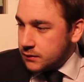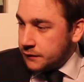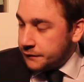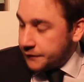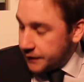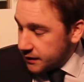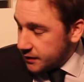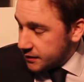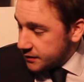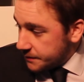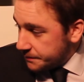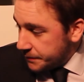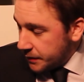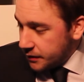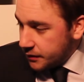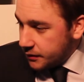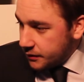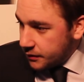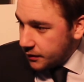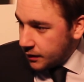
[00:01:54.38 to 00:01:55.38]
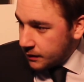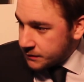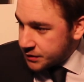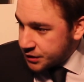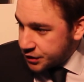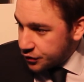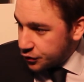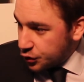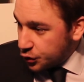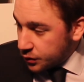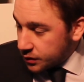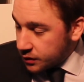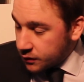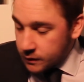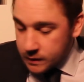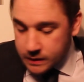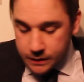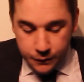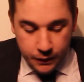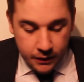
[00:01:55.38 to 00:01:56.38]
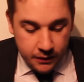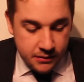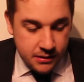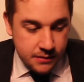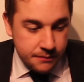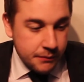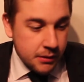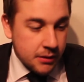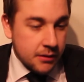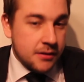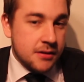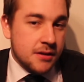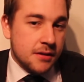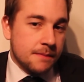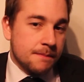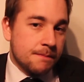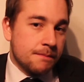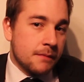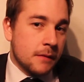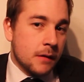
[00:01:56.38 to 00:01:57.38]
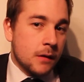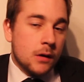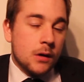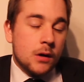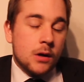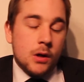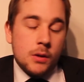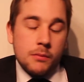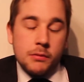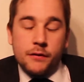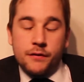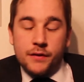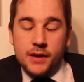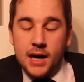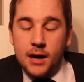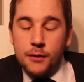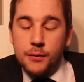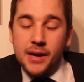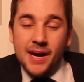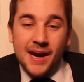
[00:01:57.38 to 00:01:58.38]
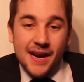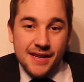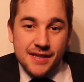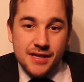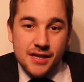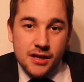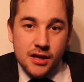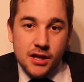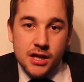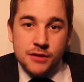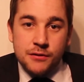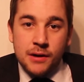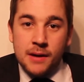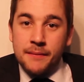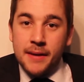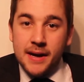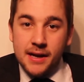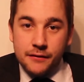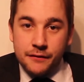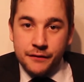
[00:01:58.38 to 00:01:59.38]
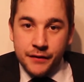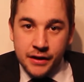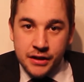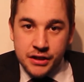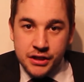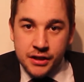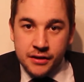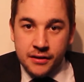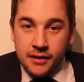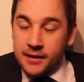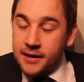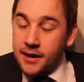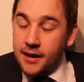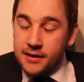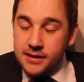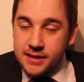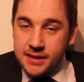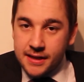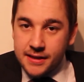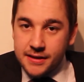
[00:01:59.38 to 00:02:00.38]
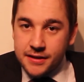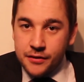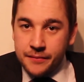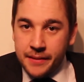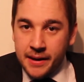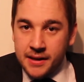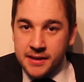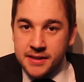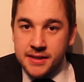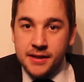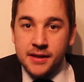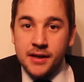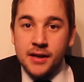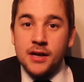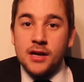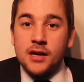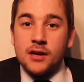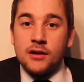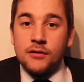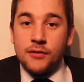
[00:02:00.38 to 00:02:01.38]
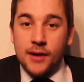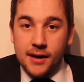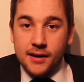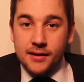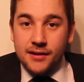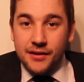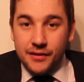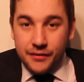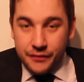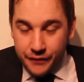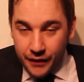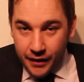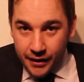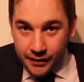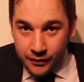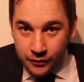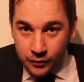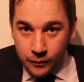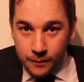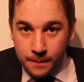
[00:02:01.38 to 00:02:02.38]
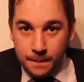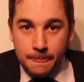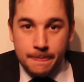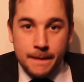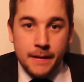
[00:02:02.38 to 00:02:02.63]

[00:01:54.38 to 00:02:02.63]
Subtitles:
A valid opinion, I'm sure, Lord Sir Wellington Bollington. But for now, we head to our main feature, the Cards Against Humanity Grand Final,